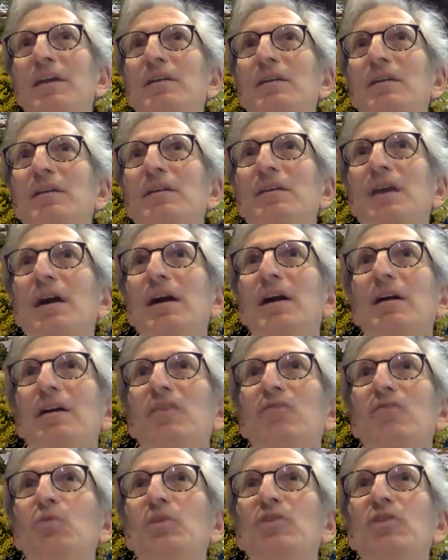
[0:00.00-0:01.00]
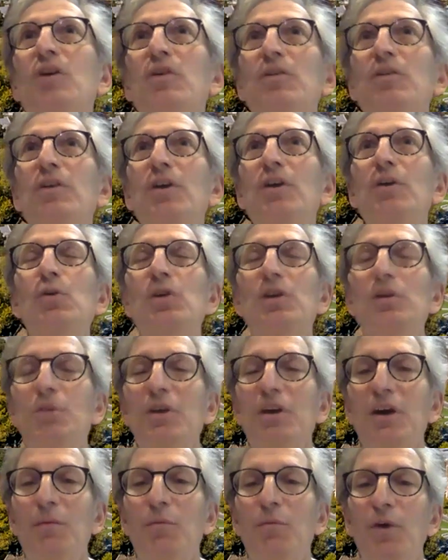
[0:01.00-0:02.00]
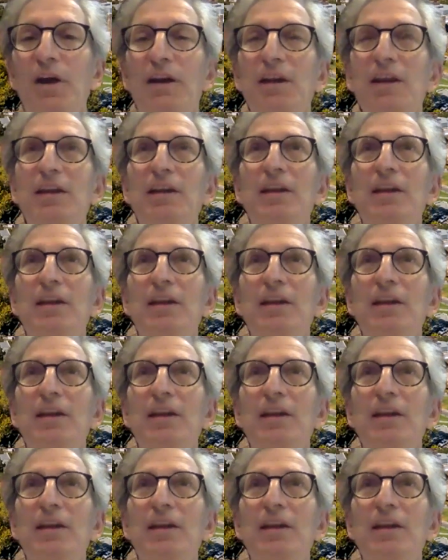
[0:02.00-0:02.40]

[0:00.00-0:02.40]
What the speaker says: because we don't know who can become pregnant,